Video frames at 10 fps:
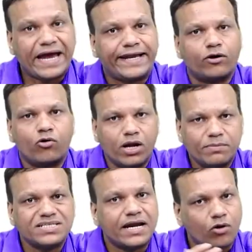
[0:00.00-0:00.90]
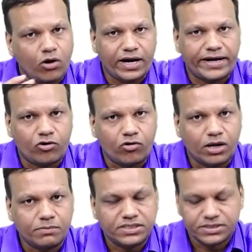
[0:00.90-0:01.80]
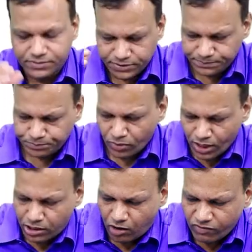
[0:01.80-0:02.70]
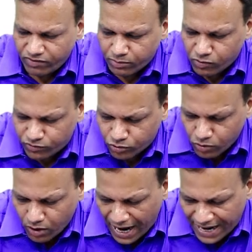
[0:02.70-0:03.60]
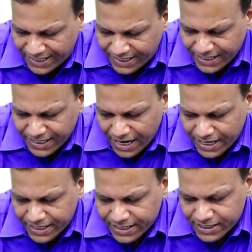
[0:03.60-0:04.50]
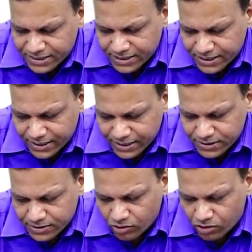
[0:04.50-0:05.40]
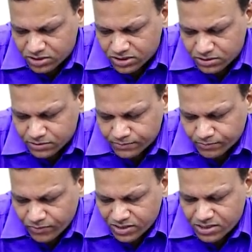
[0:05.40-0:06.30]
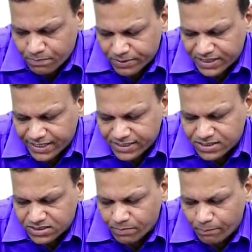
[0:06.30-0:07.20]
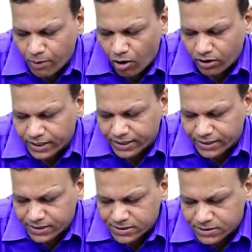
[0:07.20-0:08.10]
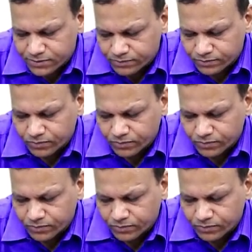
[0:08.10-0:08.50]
catecholamines and non-catecholamines. Now we will move to anti-adrenergic drugs or sympathetic system blocking drugs.